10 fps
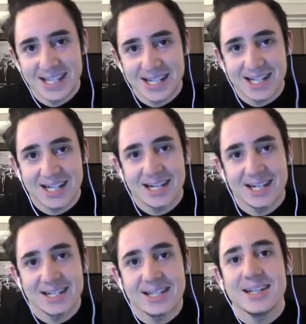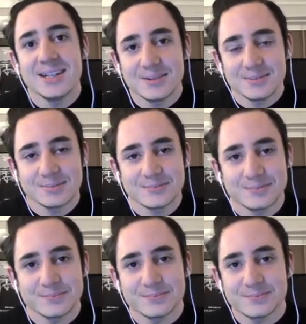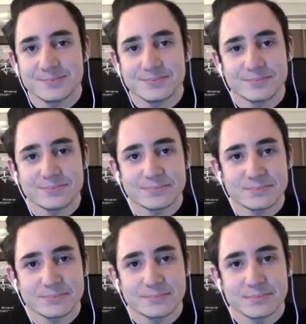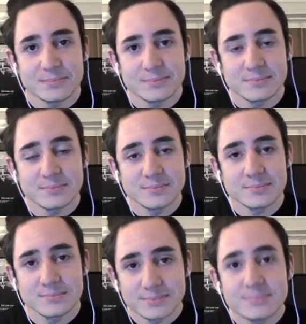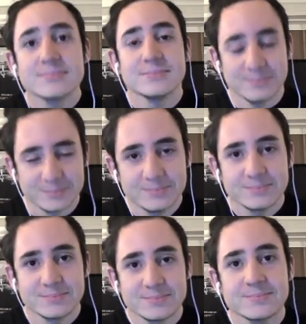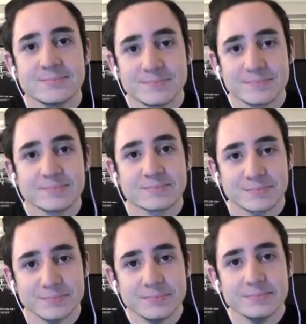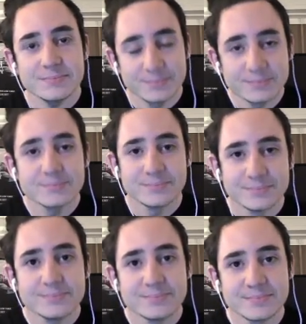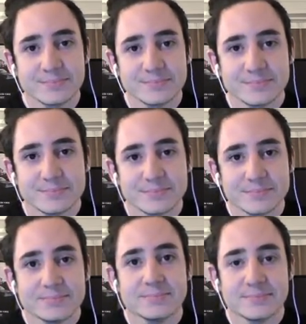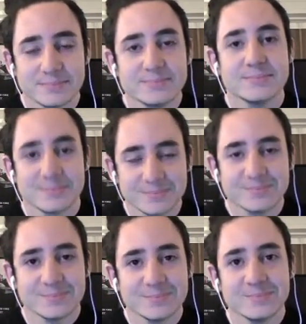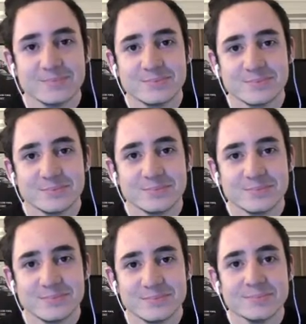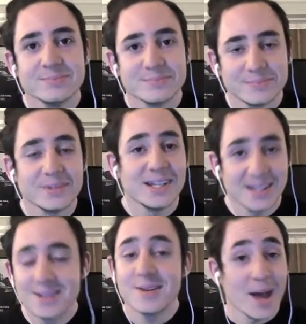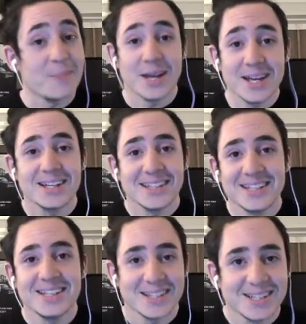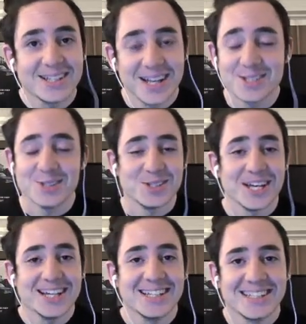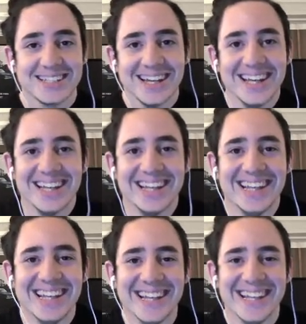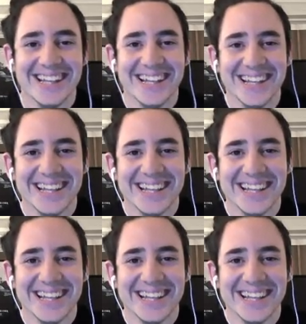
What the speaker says: Today I am grinding Rogue Company, which is a third-person tactical shooter. A fantastic game. Obviously, you know that because you make videos on it, which is hilarious. And